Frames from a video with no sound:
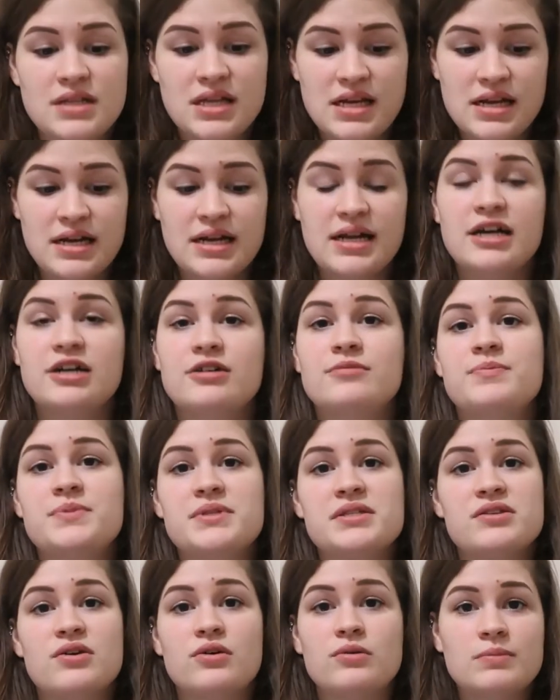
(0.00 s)
it helps
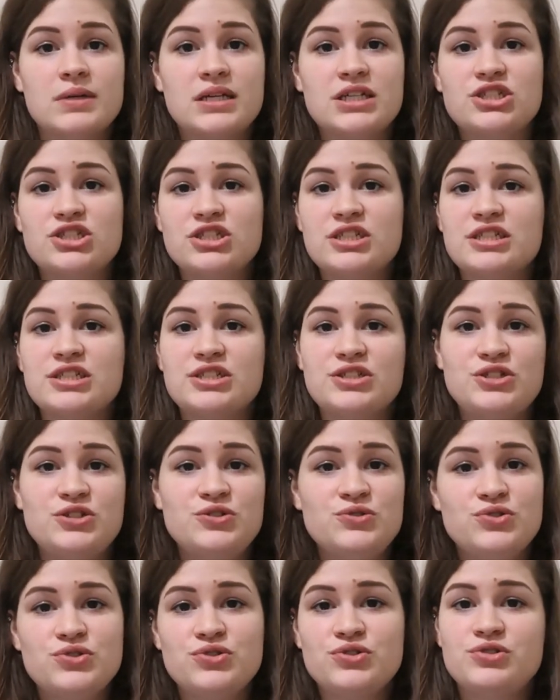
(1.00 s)
so much and
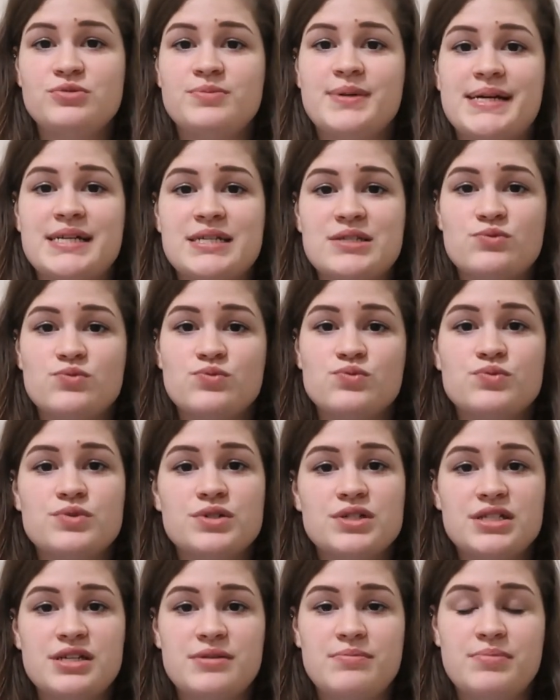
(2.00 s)
youtube has
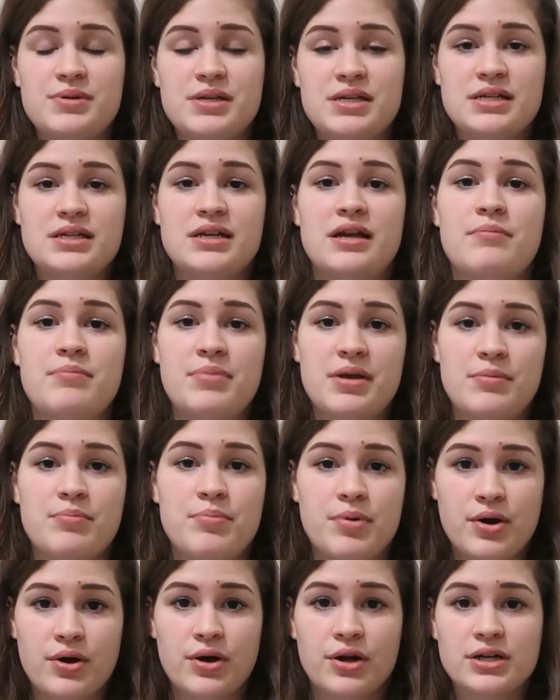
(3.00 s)
really been a big
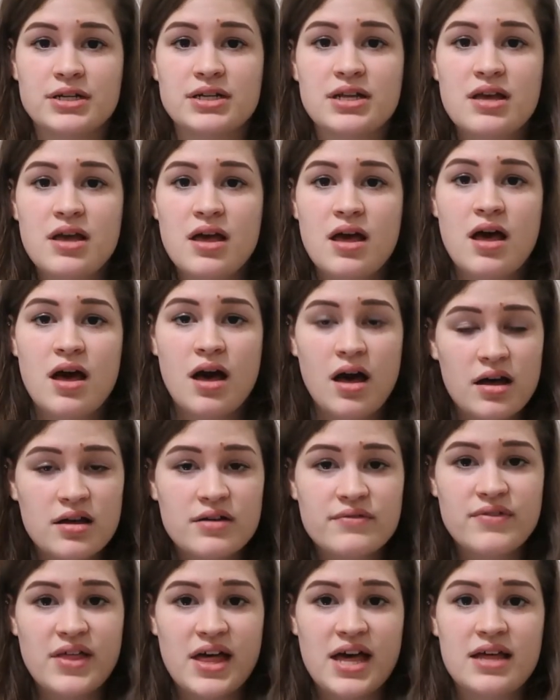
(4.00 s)
part
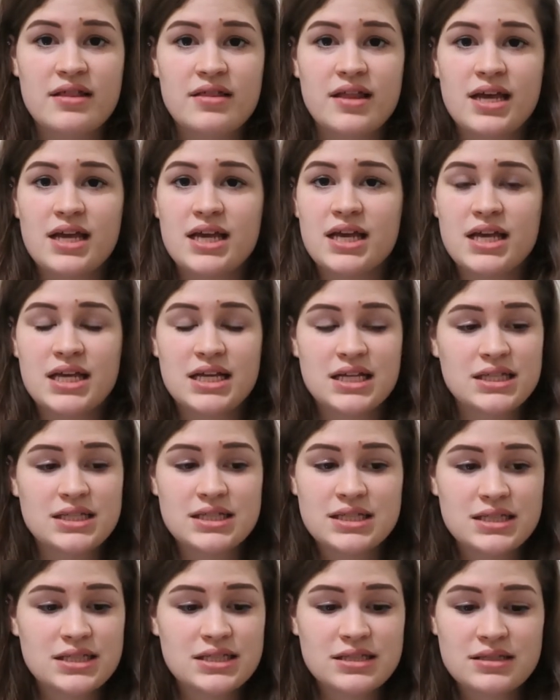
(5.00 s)
of that like
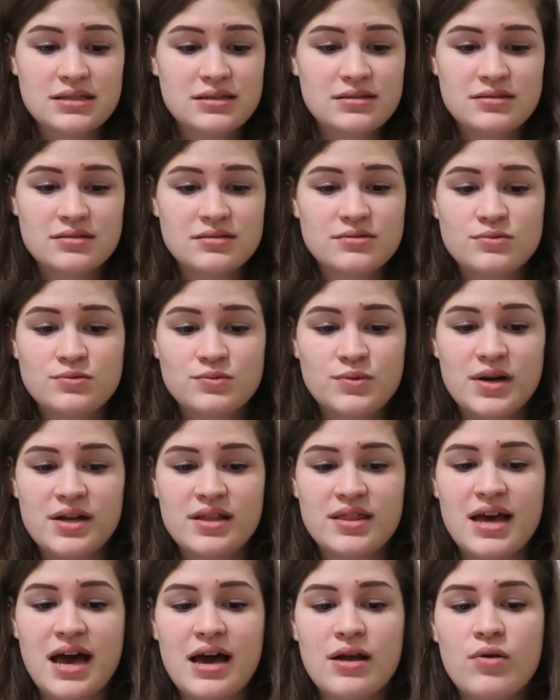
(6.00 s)

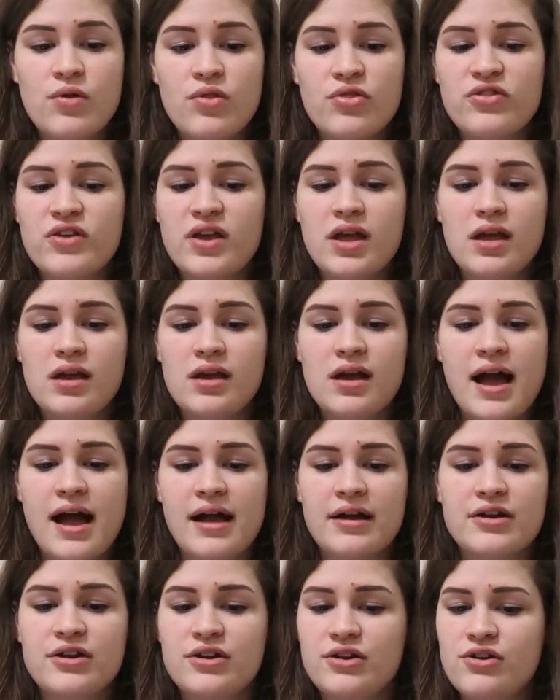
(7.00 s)
with i don't think
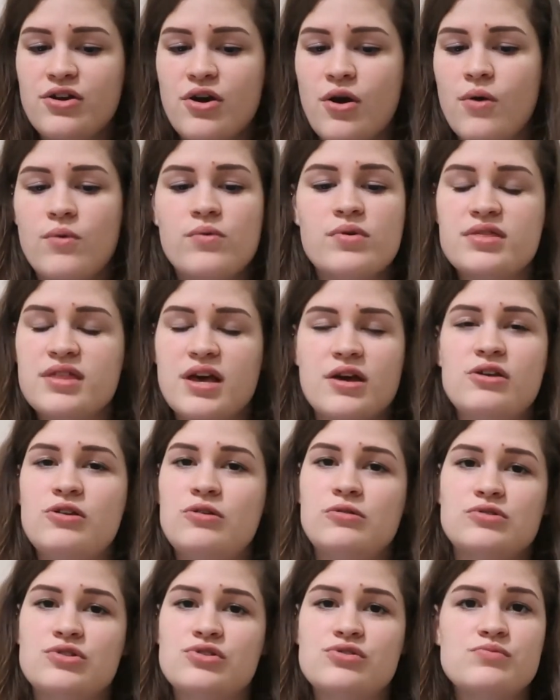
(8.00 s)
i could go without
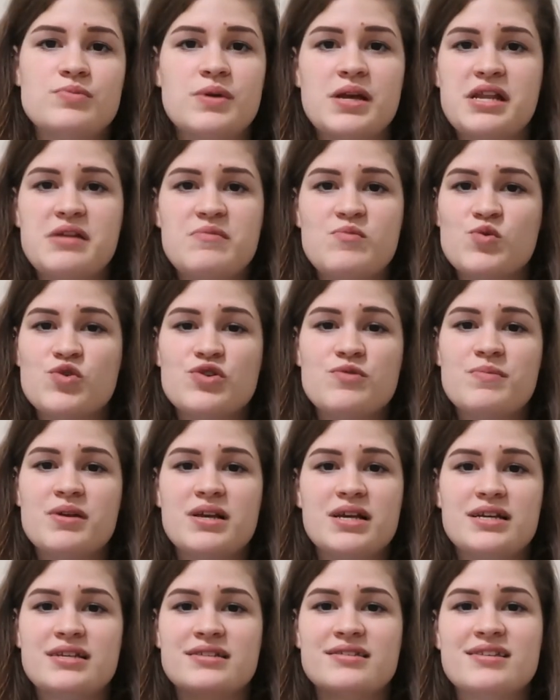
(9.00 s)
youtube anymore
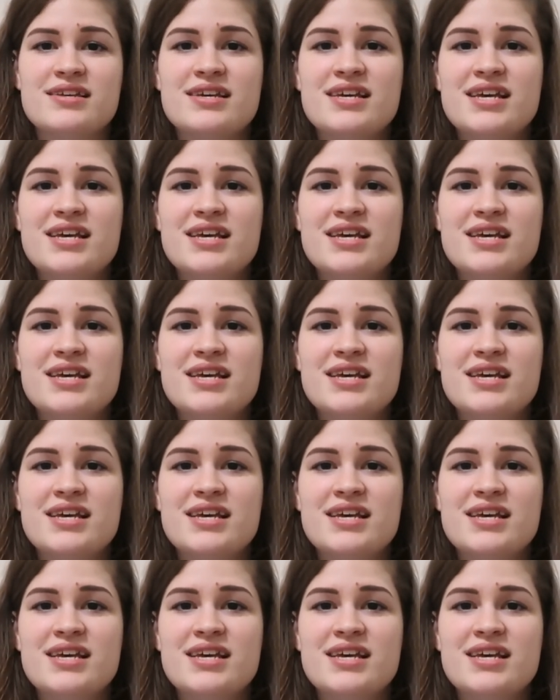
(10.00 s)
because